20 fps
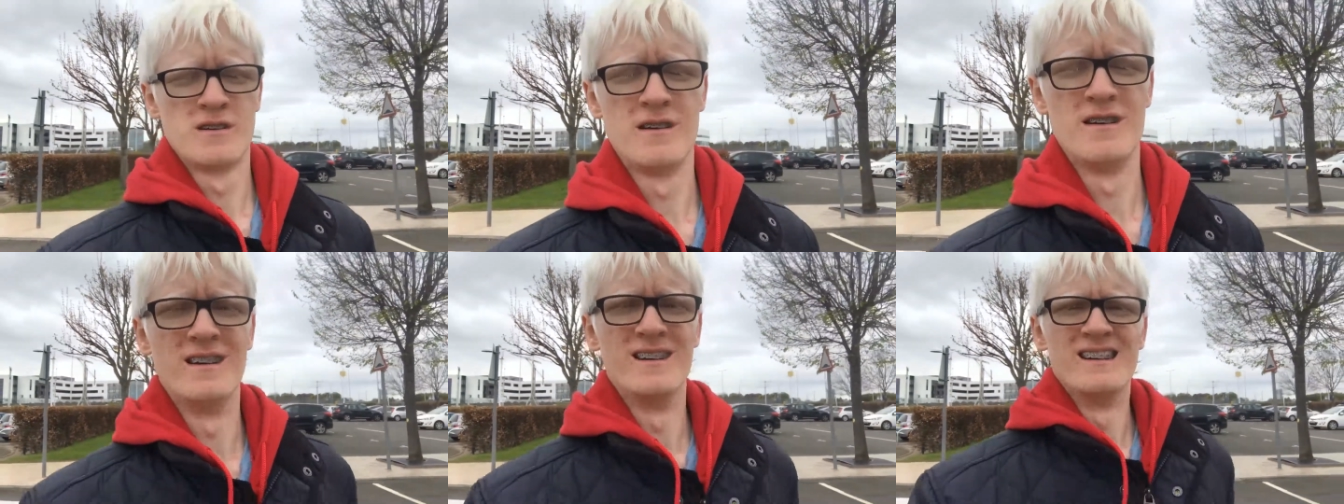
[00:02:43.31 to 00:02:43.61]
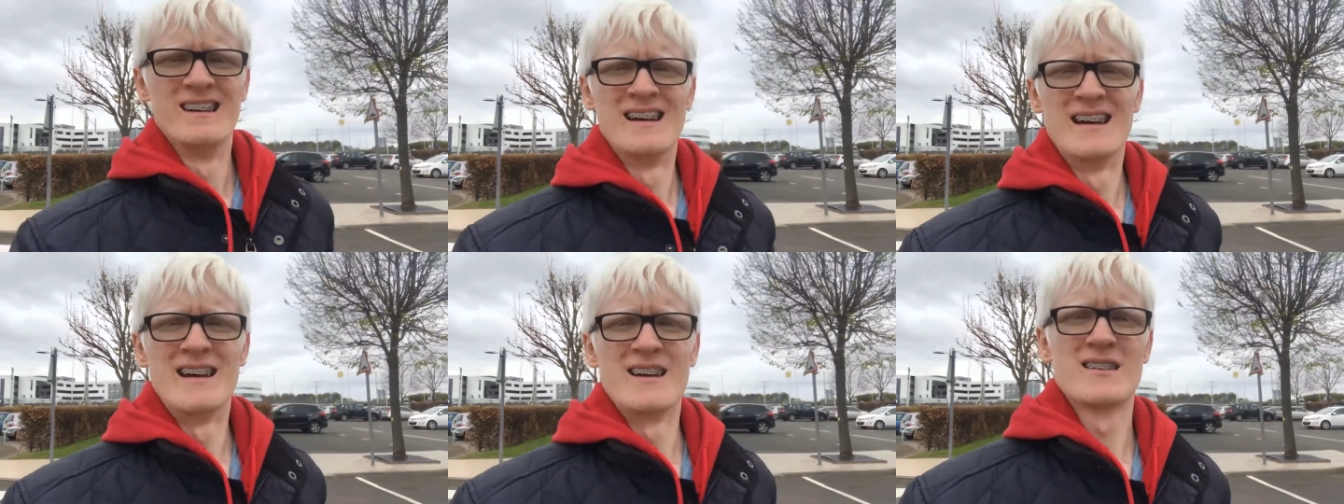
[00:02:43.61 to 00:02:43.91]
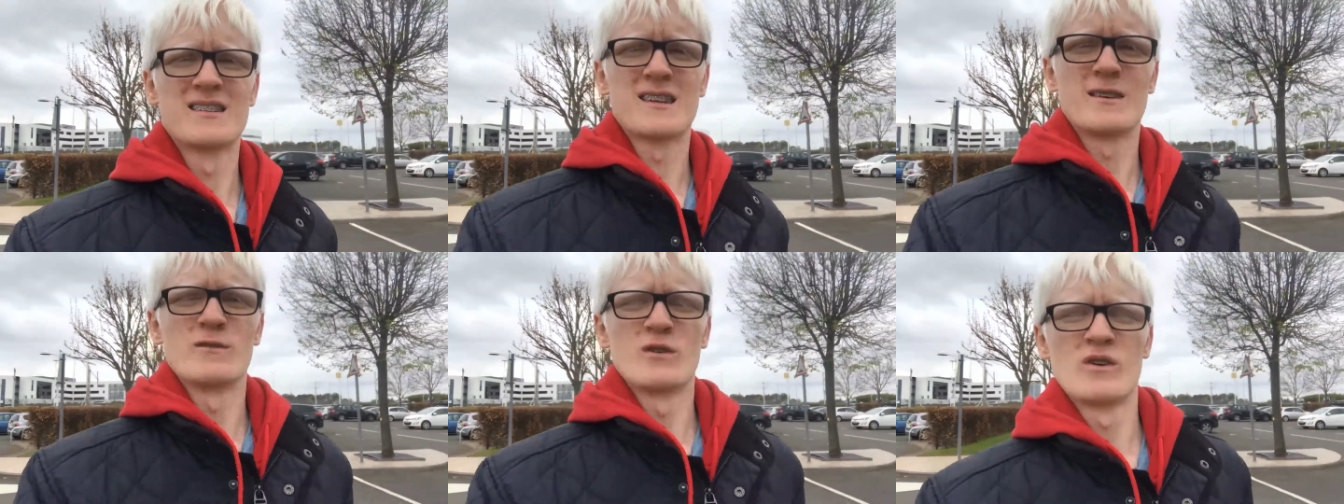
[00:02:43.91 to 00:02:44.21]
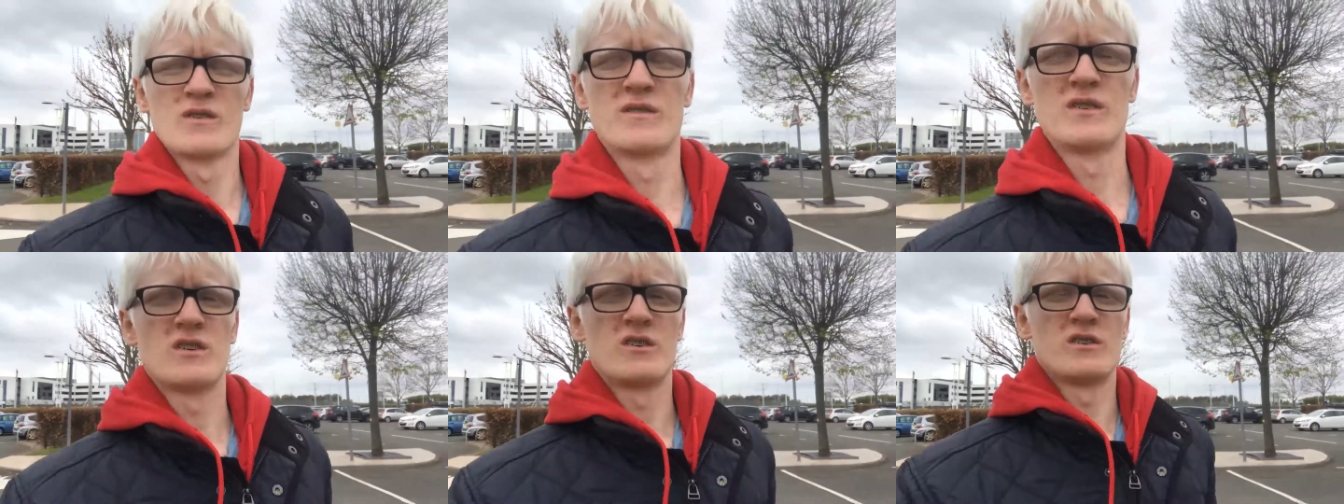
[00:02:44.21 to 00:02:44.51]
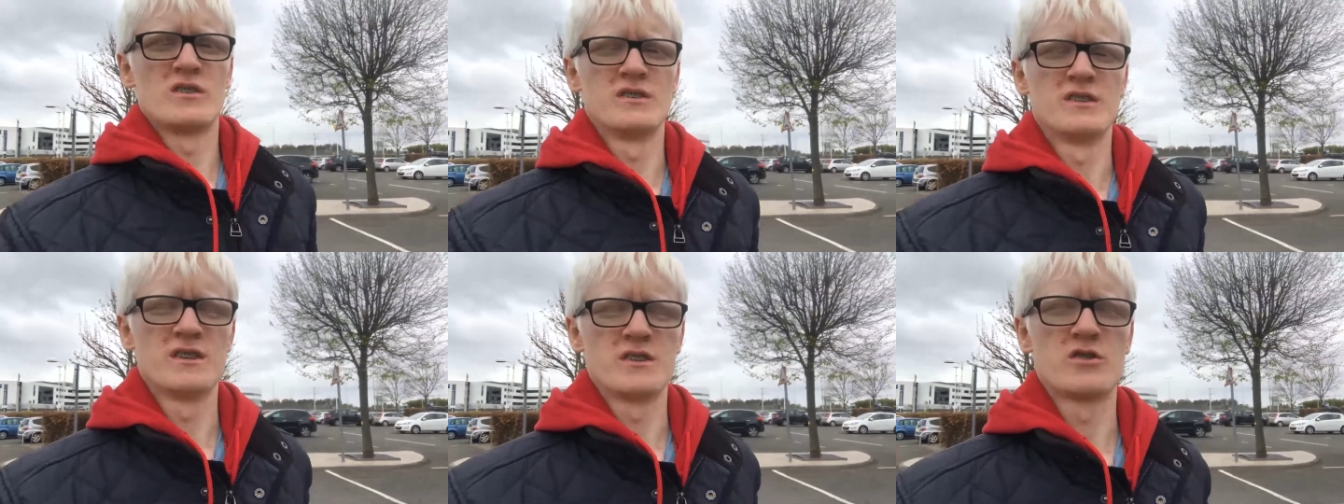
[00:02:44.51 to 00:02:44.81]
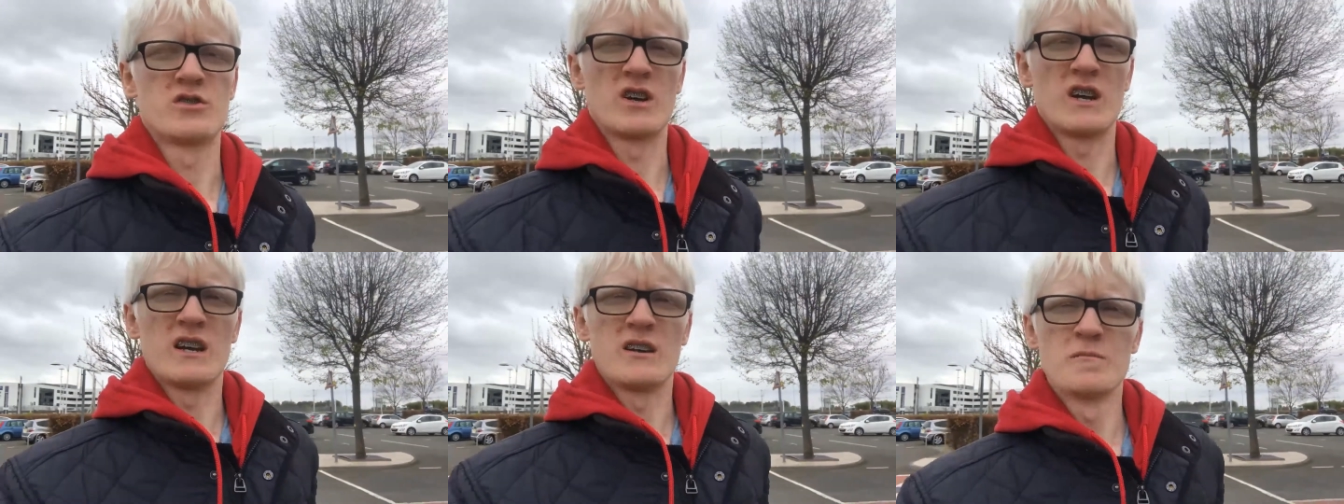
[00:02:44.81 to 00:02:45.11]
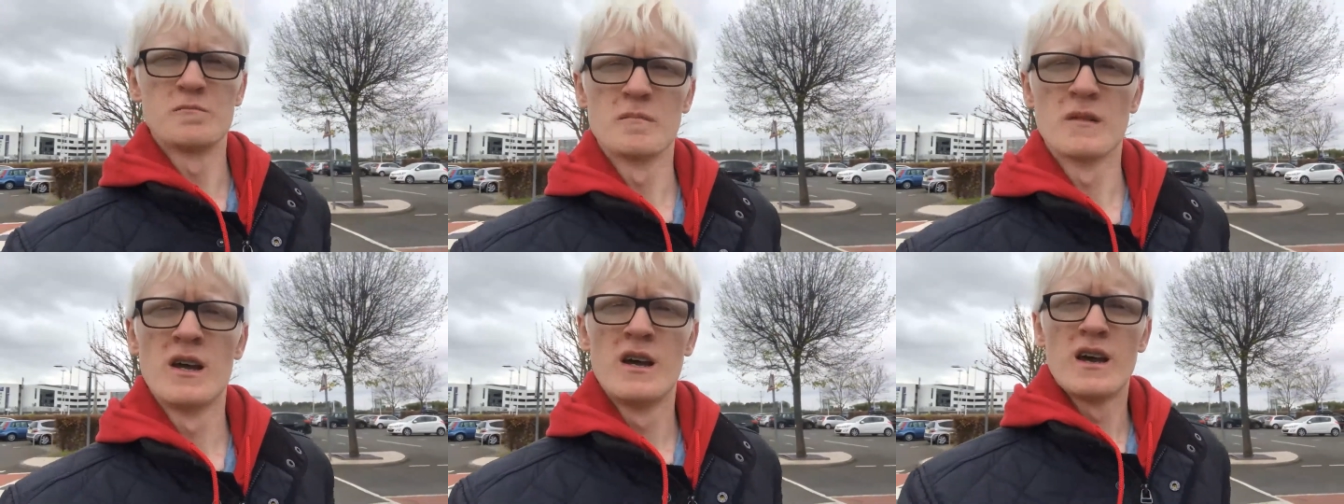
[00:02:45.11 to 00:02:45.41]
I was coming over on the train,
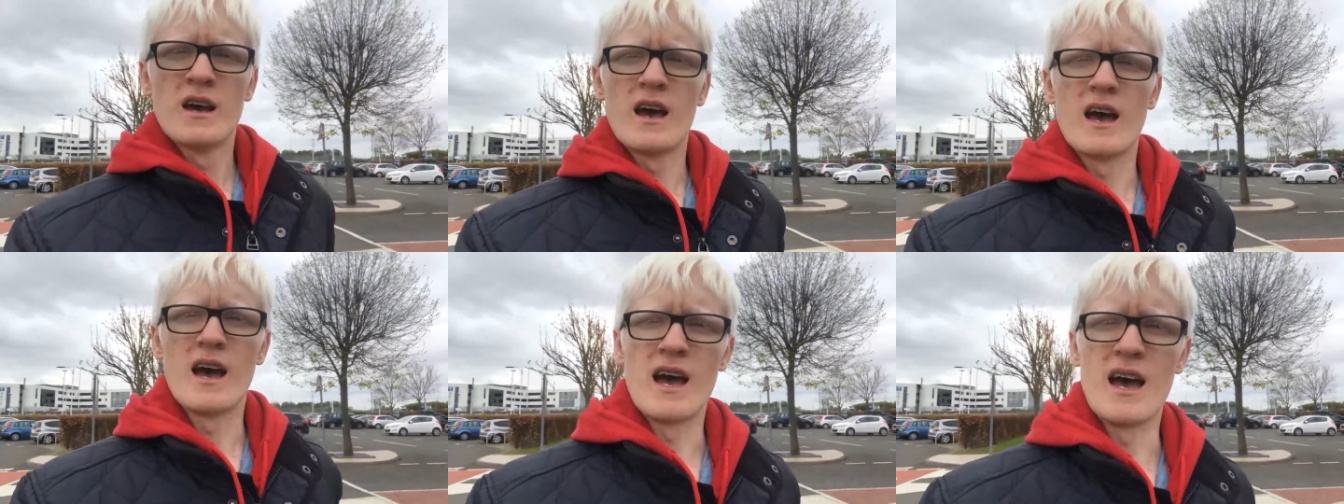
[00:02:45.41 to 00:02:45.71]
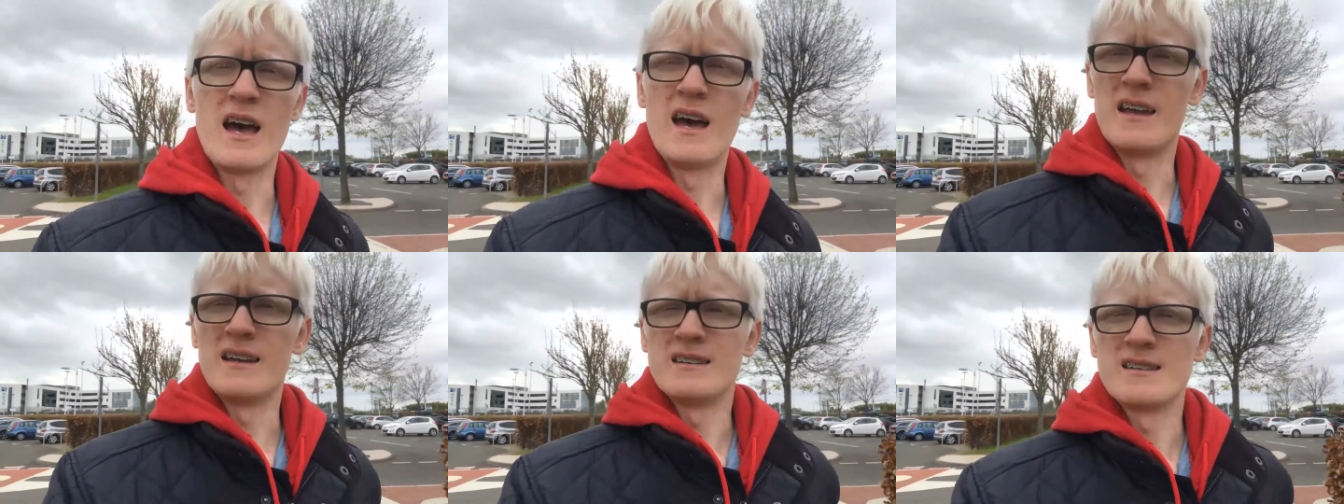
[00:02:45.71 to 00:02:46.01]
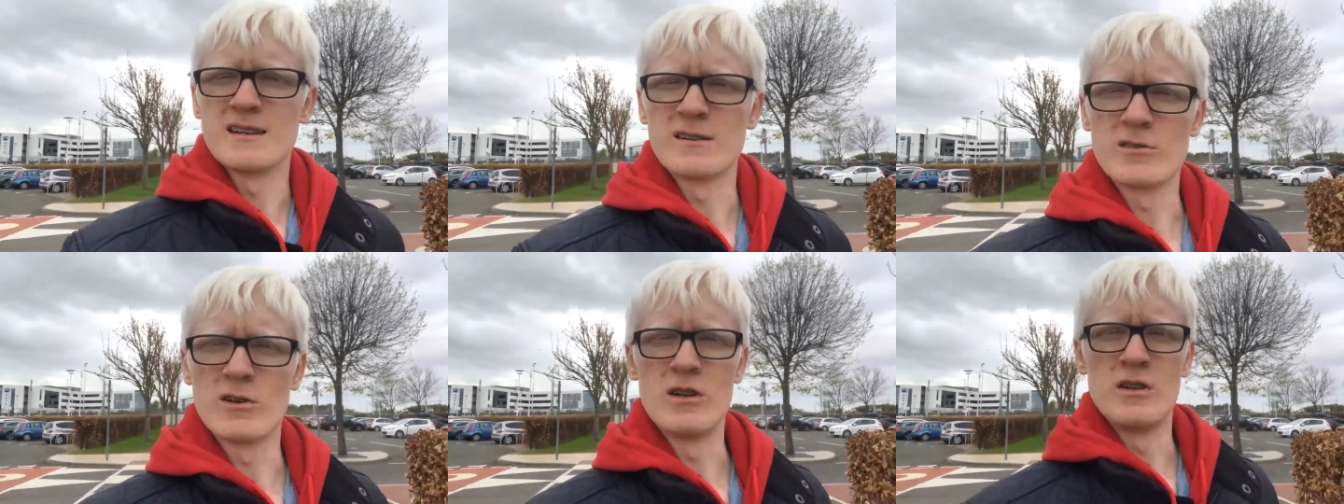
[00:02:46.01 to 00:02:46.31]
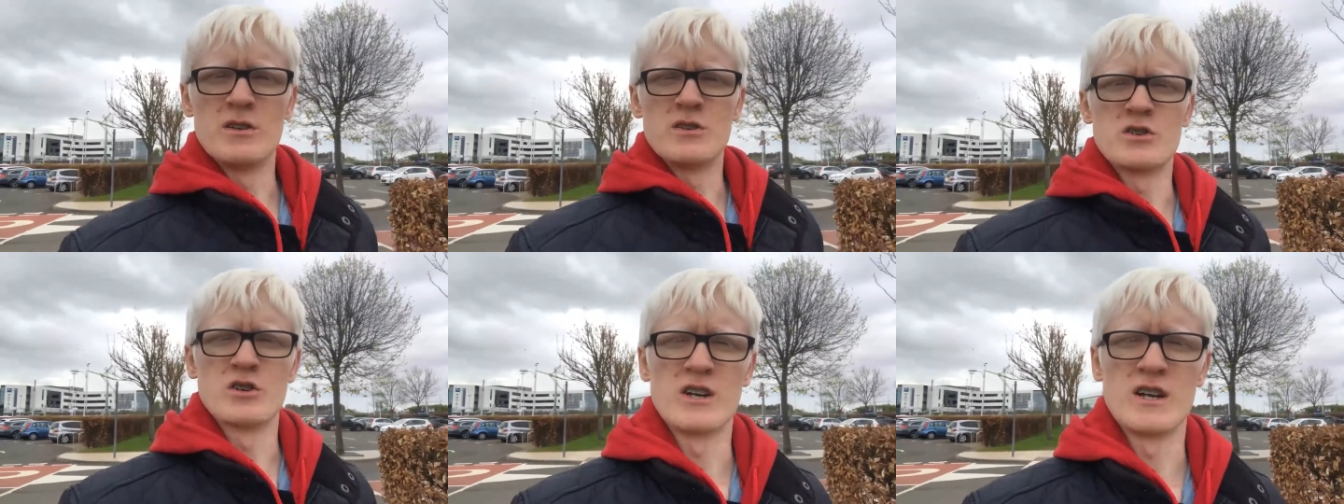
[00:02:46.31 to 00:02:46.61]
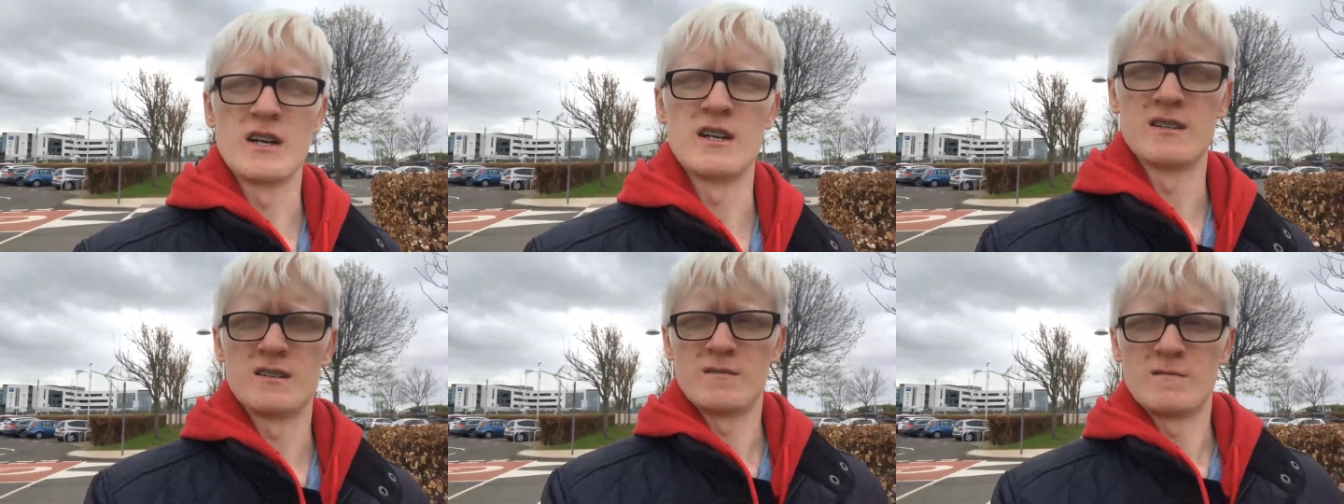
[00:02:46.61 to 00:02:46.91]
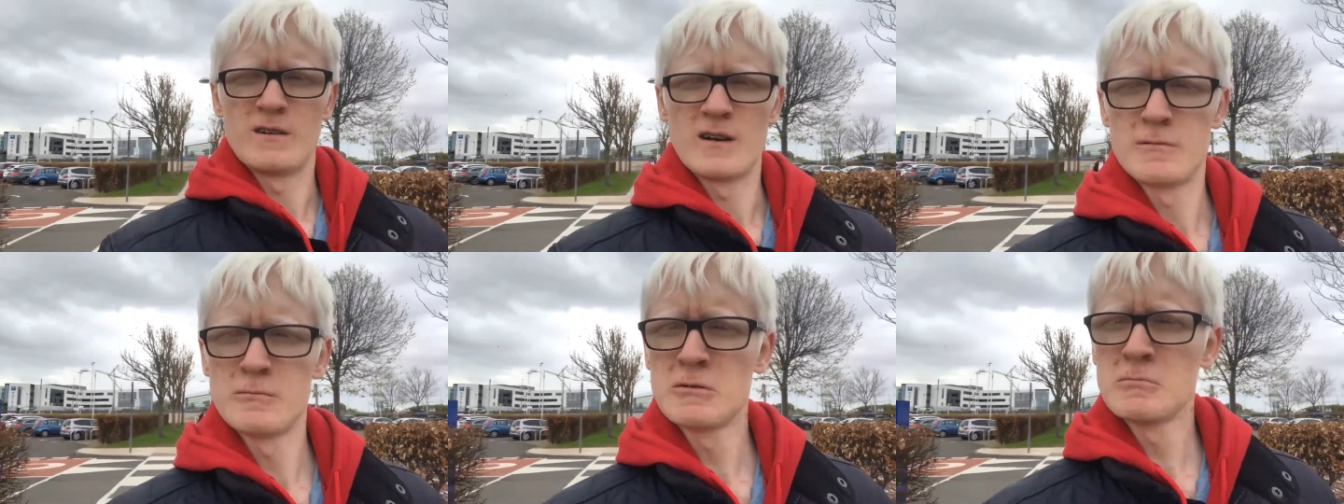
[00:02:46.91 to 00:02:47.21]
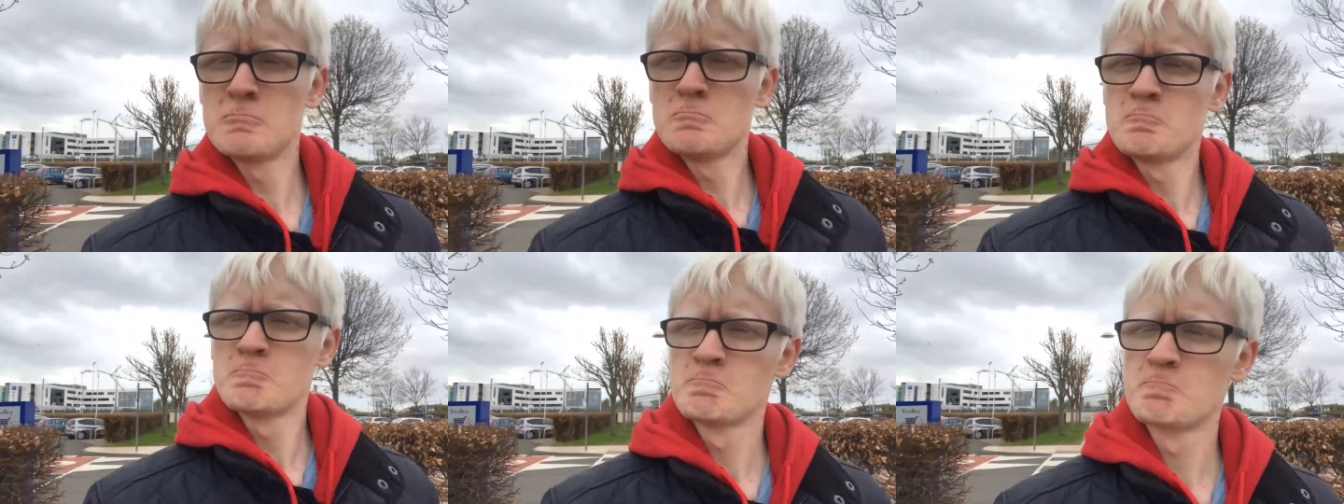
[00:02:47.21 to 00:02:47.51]
and I got on the train at Dunfermline.